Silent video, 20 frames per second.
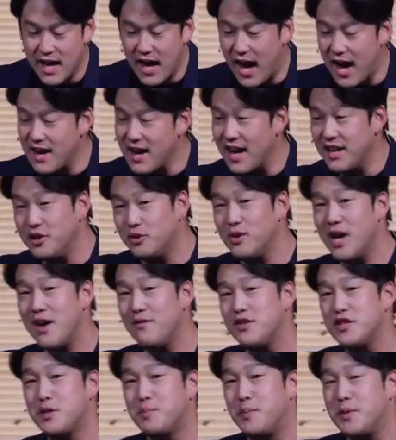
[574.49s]
And I don't have a
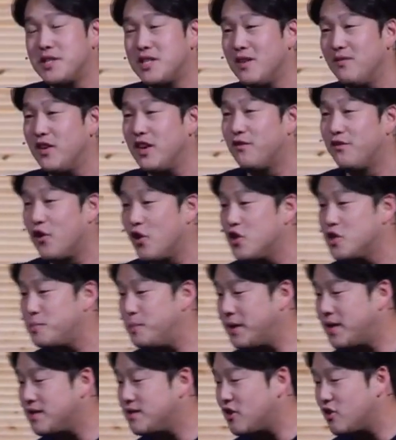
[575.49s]
specific verse
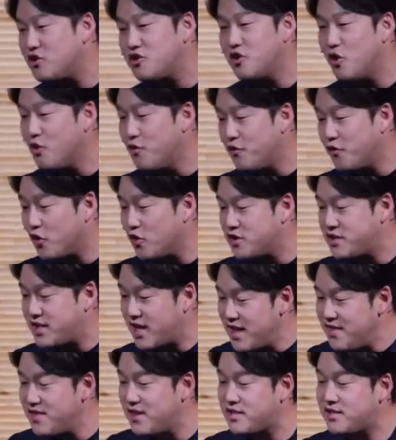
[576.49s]
because there's no verse
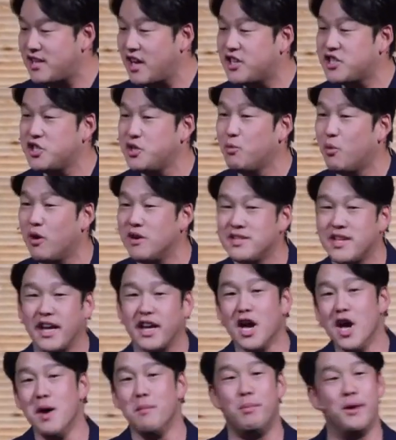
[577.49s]
in this section where it's like,
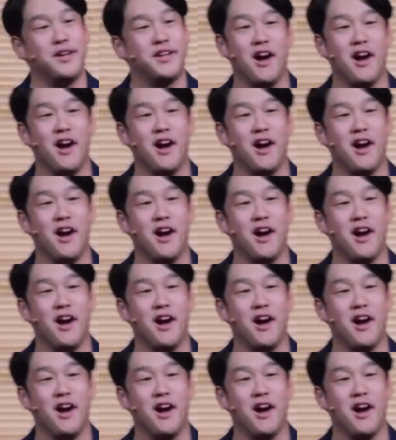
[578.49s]
but